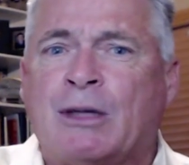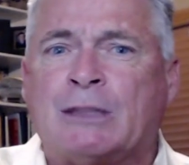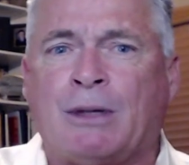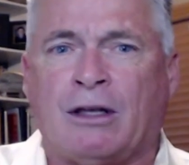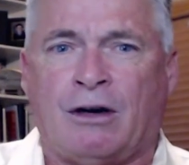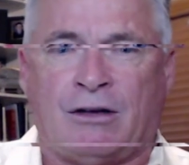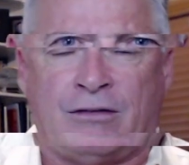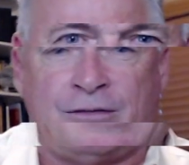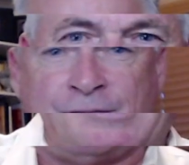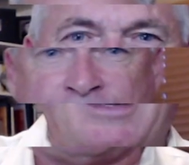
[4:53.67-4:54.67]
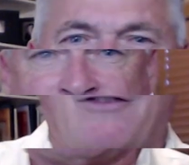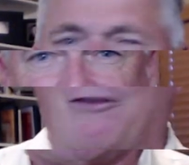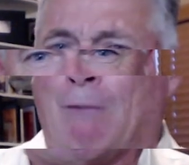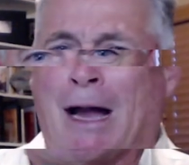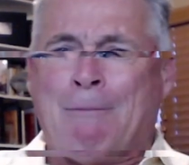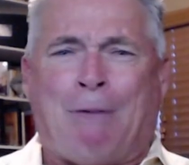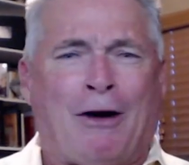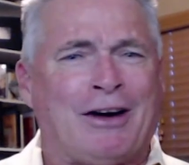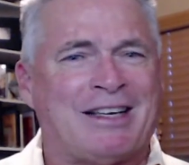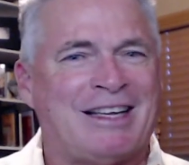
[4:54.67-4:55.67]
below. For my
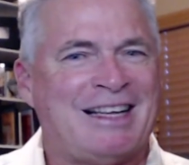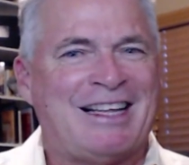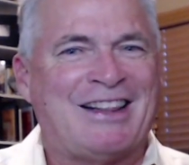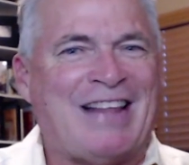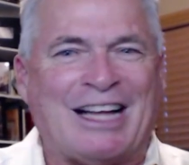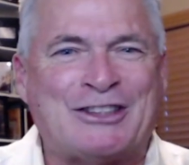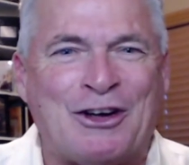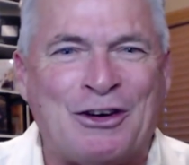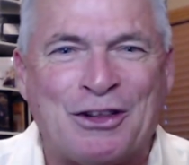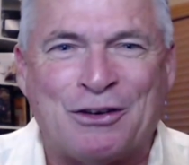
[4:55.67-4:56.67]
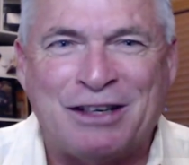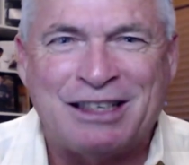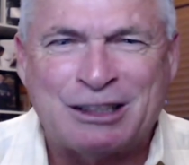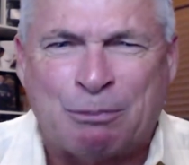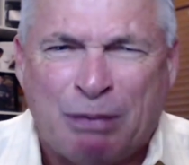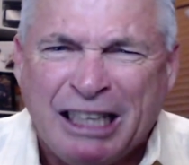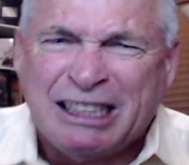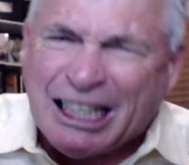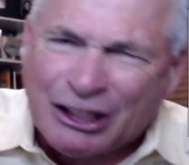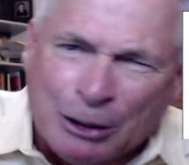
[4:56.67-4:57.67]
part, that's all there is. Please
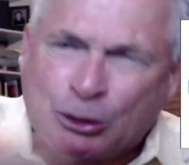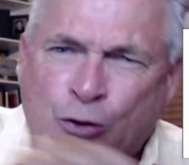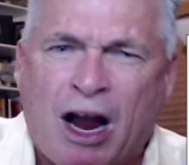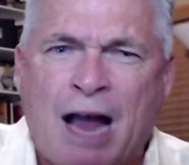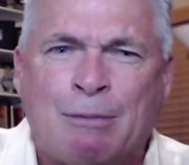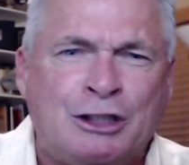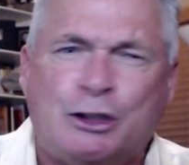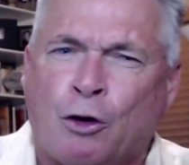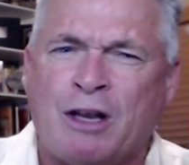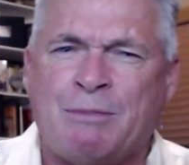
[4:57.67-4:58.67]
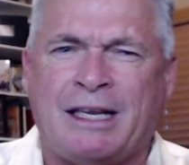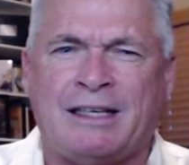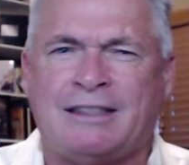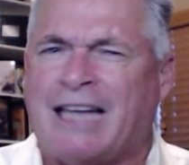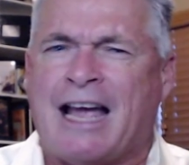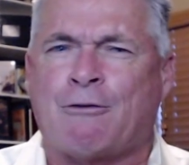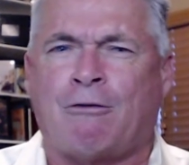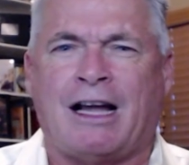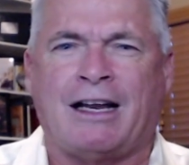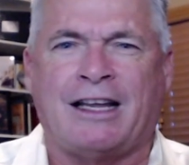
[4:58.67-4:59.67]
hit subscribe and join me, Dan
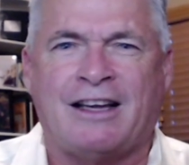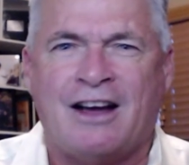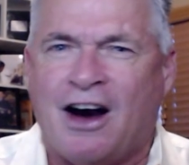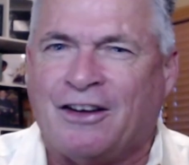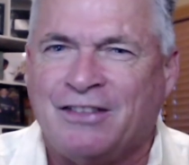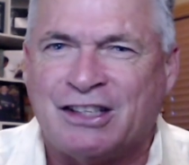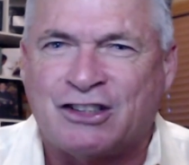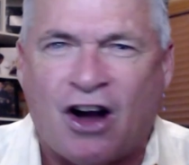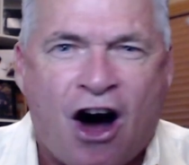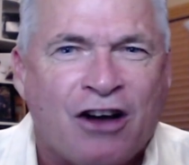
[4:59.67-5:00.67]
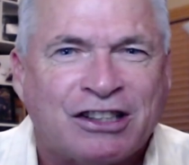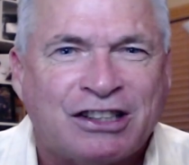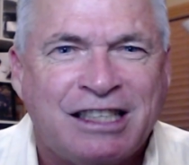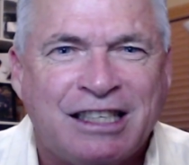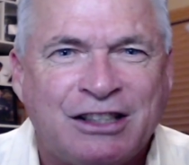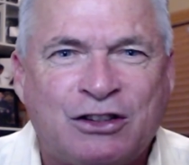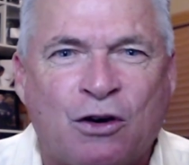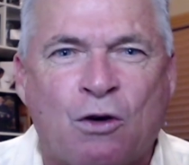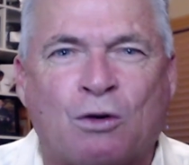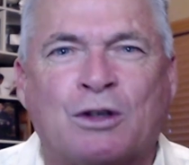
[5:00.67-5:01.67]
Riley, on this Odyssey into
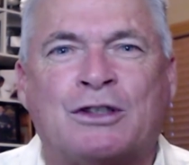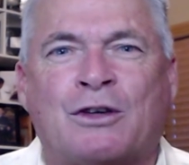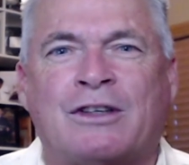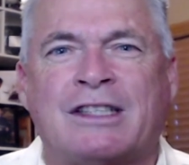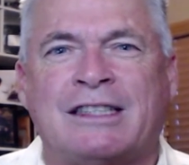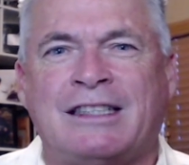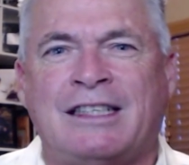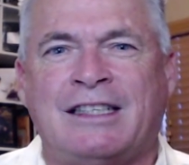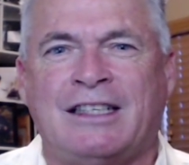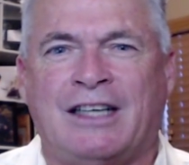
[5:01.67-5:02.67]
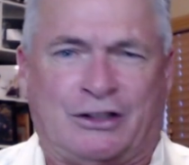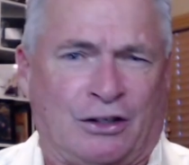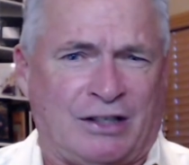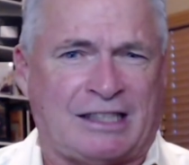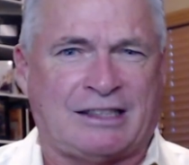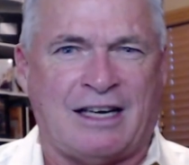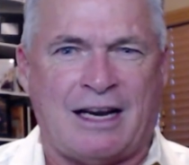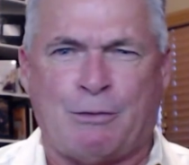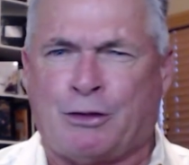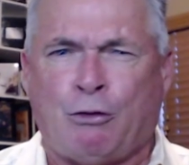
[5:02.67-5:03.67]
oratory. Until next
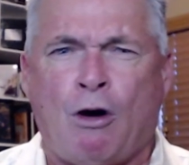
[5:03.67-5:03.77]
time, all